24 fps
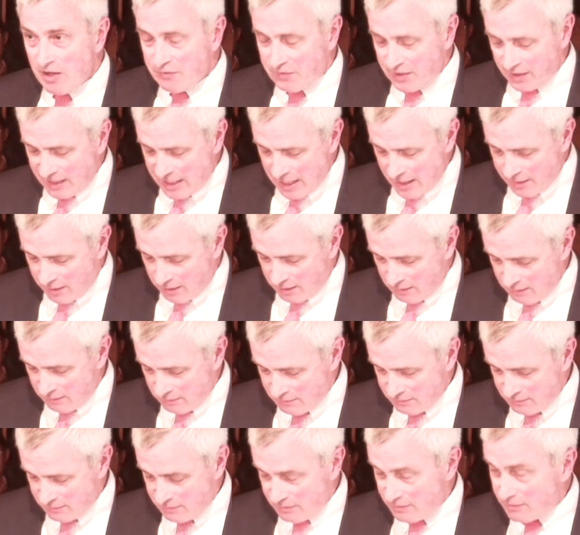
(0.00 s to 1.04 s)
together
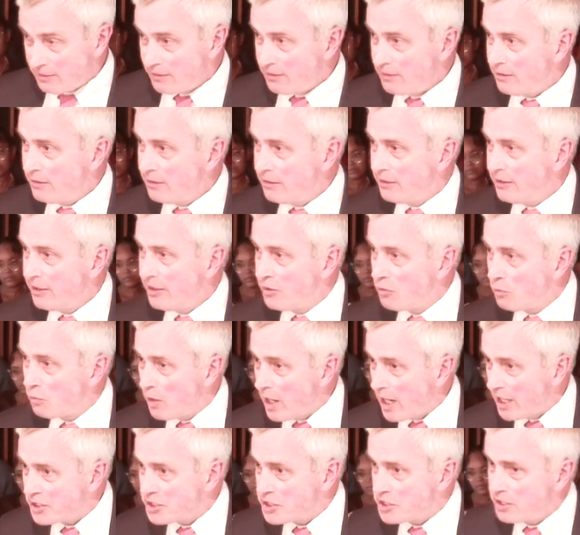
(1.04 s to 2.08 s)
and
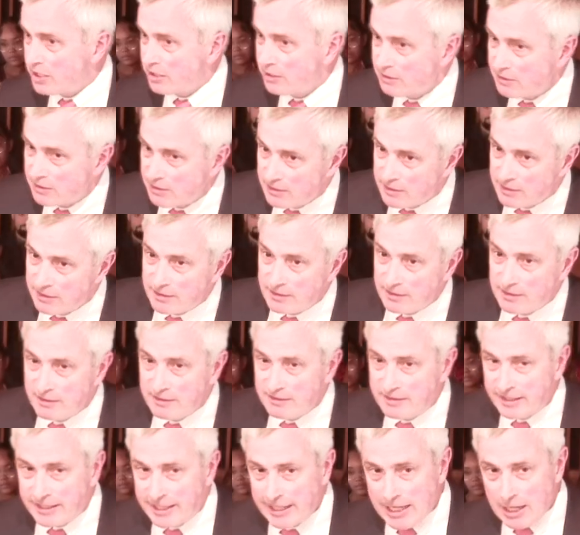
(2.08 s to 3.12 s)
rushed
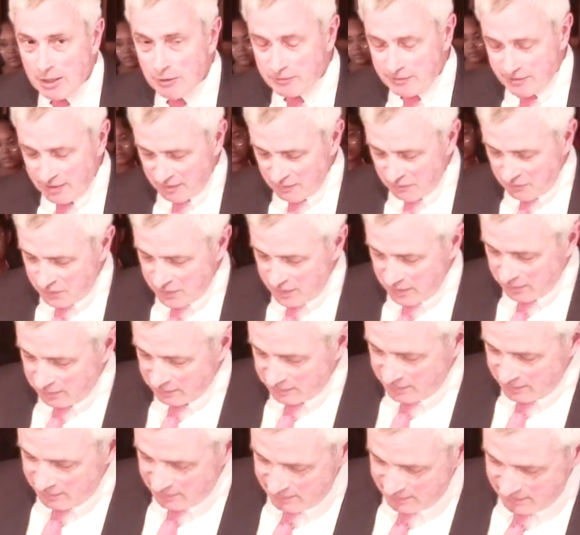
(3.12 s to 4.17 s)
to get out to the
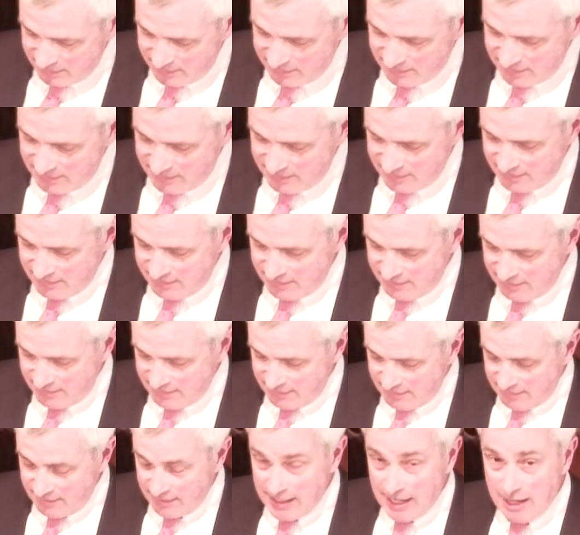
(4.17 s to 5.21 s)
field.
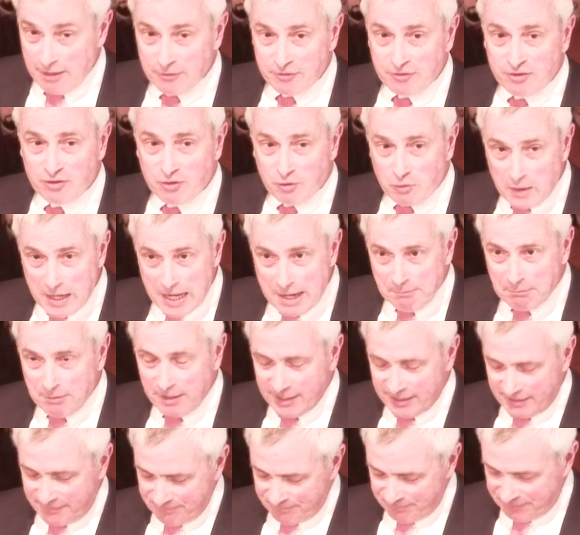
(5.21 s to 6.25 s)
I was
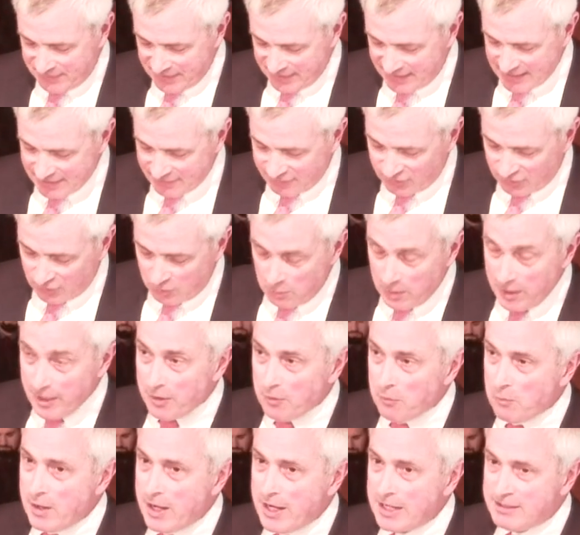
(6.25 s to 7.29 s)
scrambling to get squared
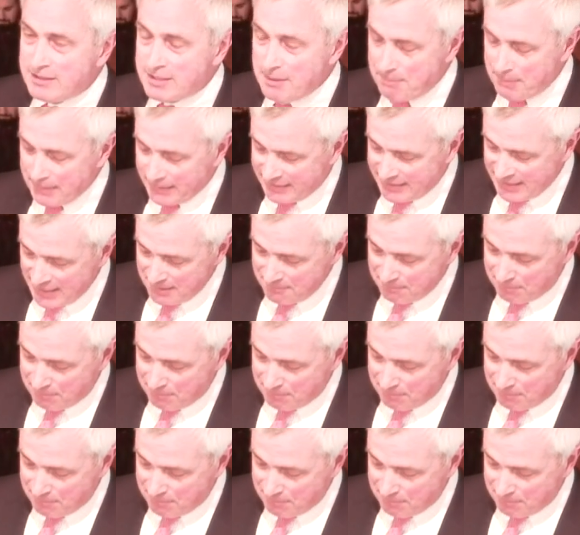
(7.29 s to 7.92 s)
away to begin